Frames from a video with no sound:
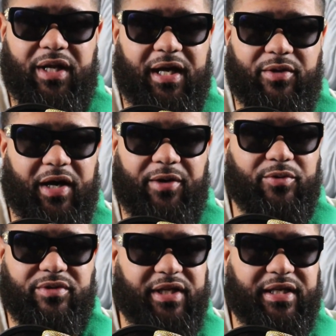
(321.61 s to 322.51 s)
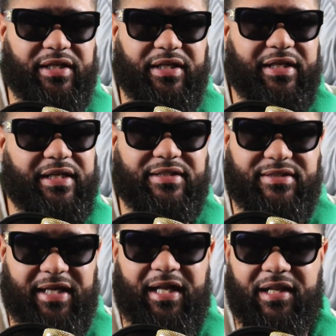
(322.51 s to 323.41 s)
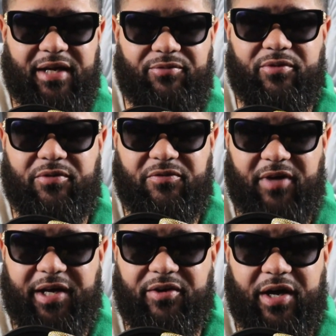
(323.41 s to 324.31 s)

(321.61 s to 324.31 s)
I don't I don't think he's that level of a fighter.